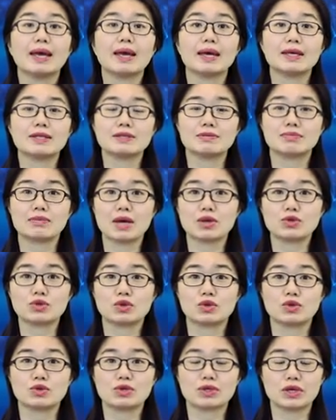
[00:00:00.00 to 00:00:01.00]
its
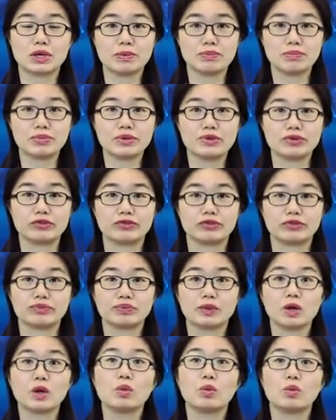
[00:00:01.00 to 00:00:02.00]
methods improve,
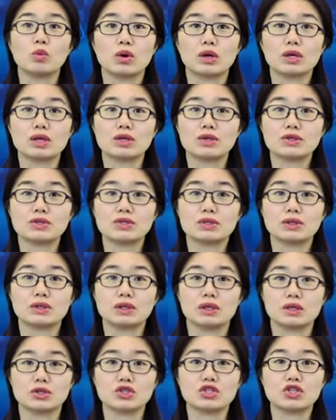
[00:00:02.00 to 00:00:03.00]
workers
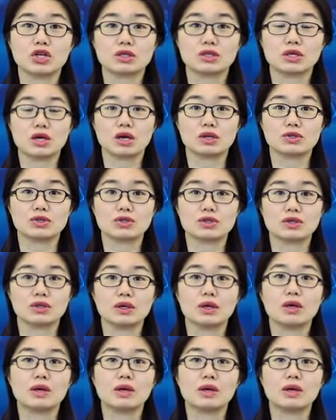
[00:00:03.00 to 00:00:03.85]
learn shortcuts,